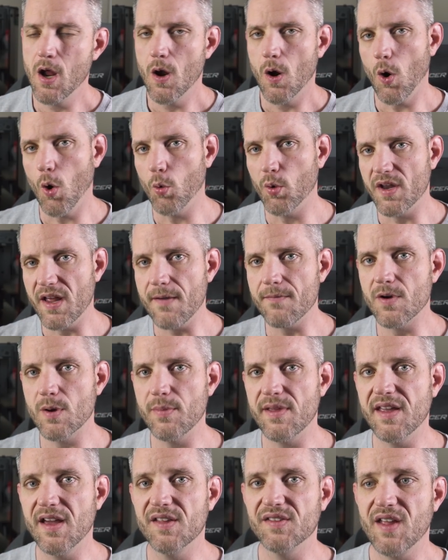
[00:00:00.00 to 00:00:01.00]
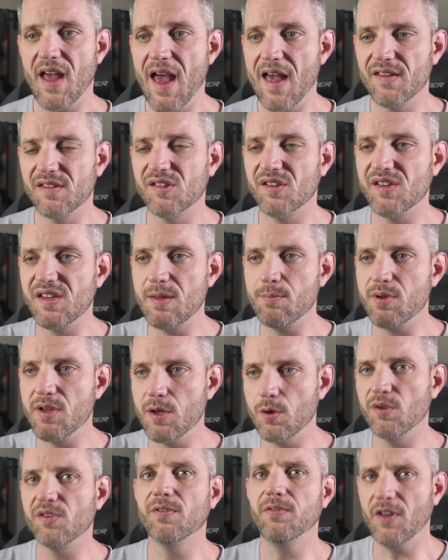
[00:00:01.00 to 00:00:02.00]
or whatever, because as the
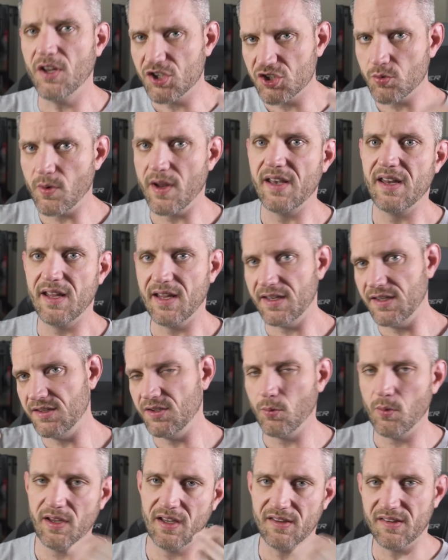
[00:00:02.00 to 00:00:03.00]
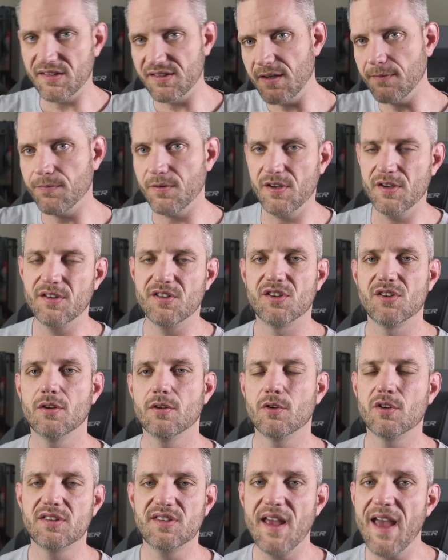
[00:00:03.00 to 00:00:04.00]
CPU is fluctuating and doing its different
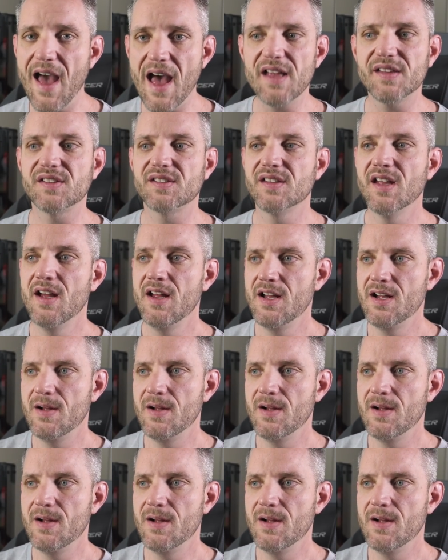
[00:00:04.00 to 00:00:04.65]
tasks,